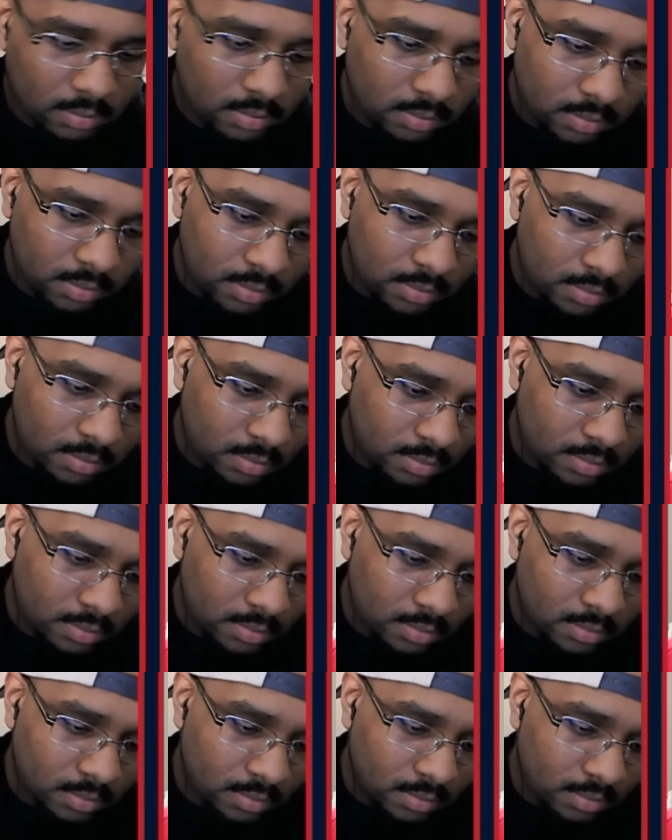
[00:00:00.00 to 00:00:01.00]

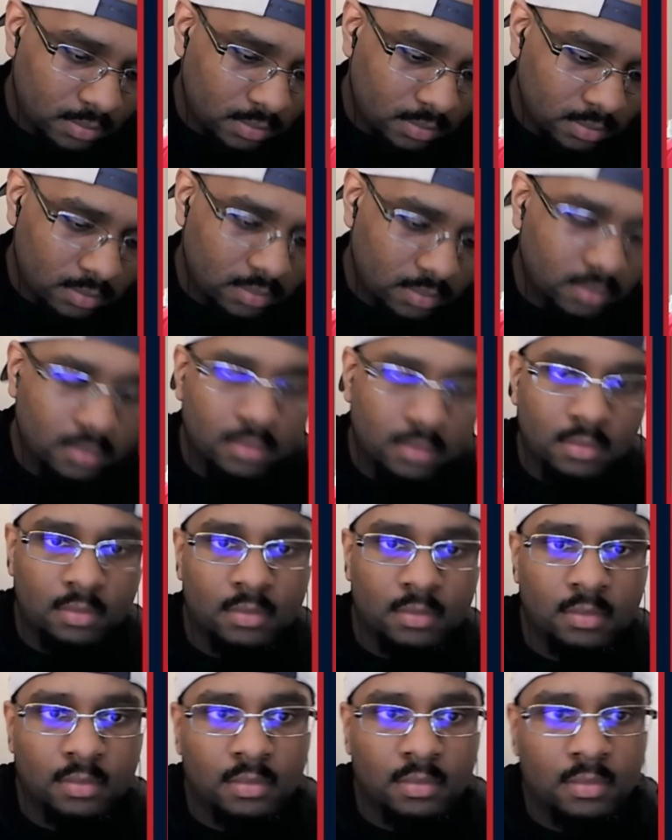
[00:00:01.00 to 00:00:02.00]

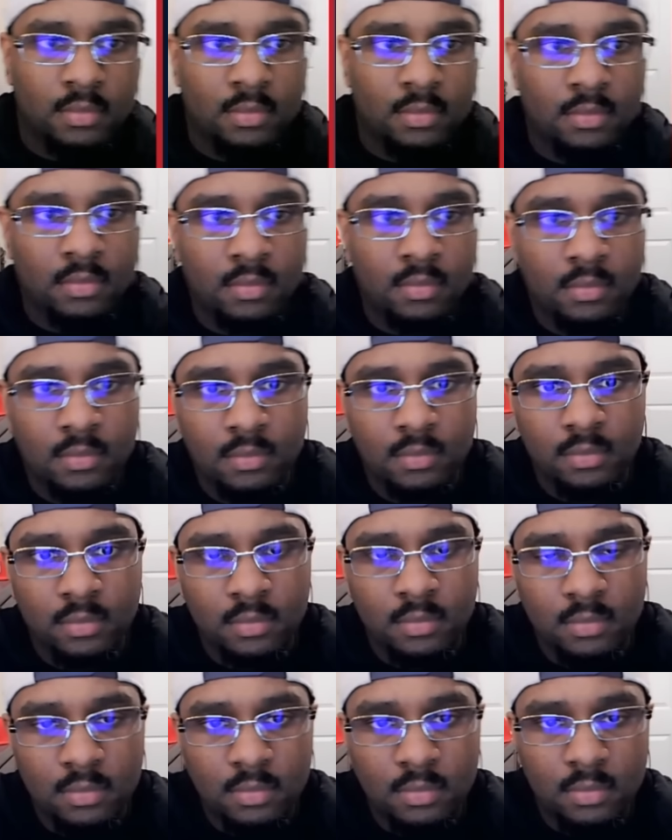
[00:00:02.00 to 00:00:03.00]

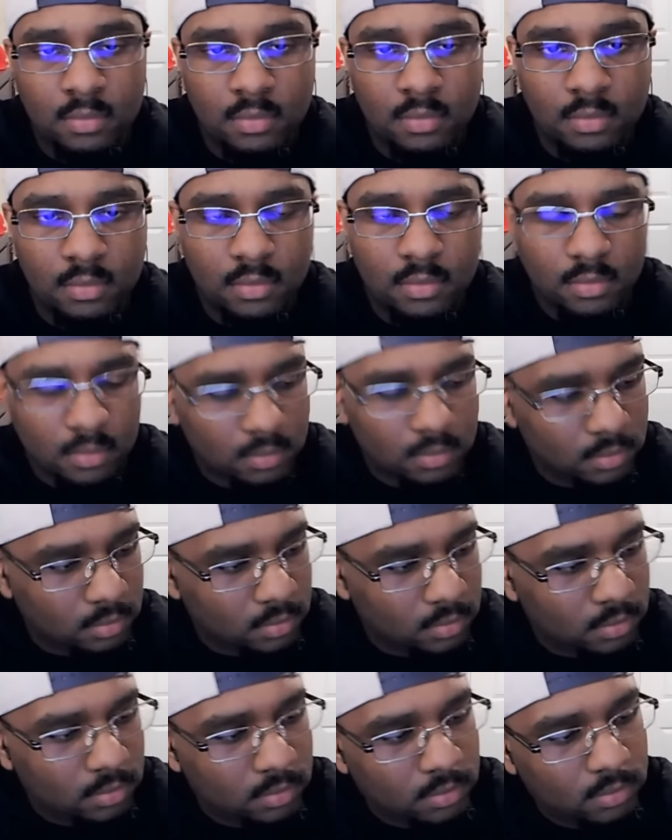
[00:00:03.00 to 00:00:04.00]

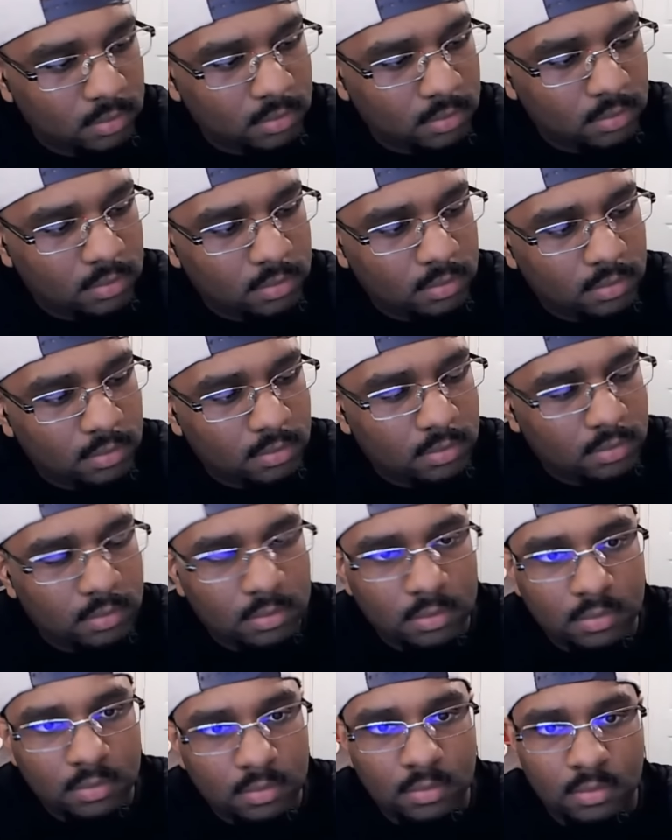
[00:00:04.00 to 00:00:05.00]

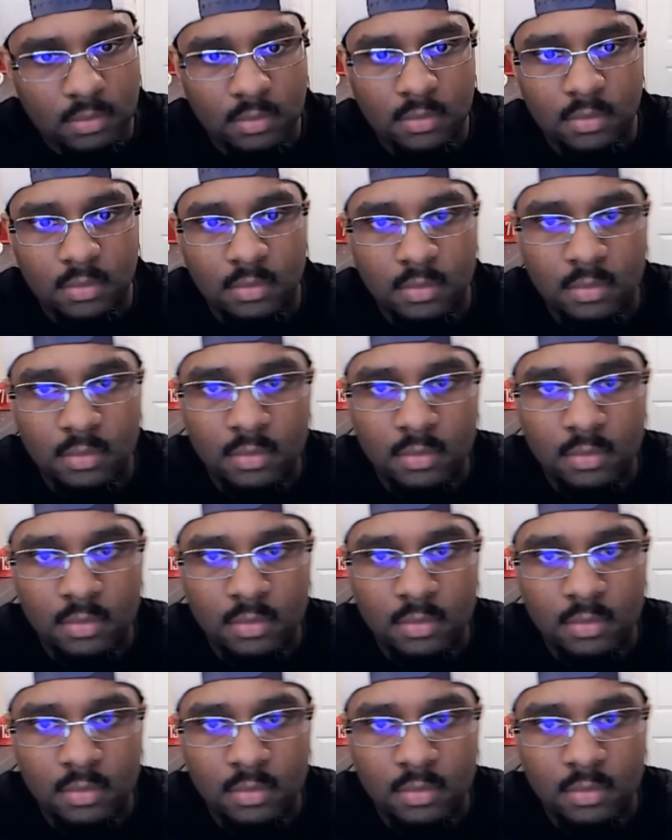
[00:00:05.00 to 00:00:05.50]
(silent)